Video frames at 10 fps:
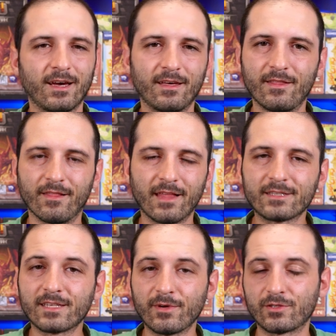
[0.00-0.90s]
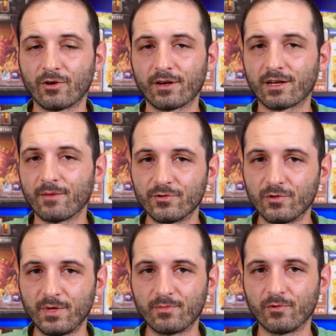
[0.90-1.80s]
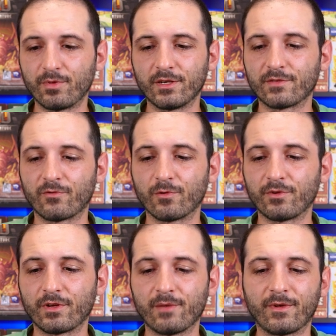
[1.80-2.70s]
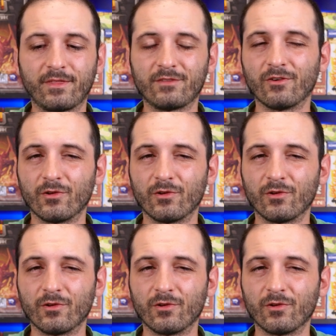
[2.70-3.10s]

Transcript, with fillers: uh, the last time i taught a couple new people we played as a four player game i think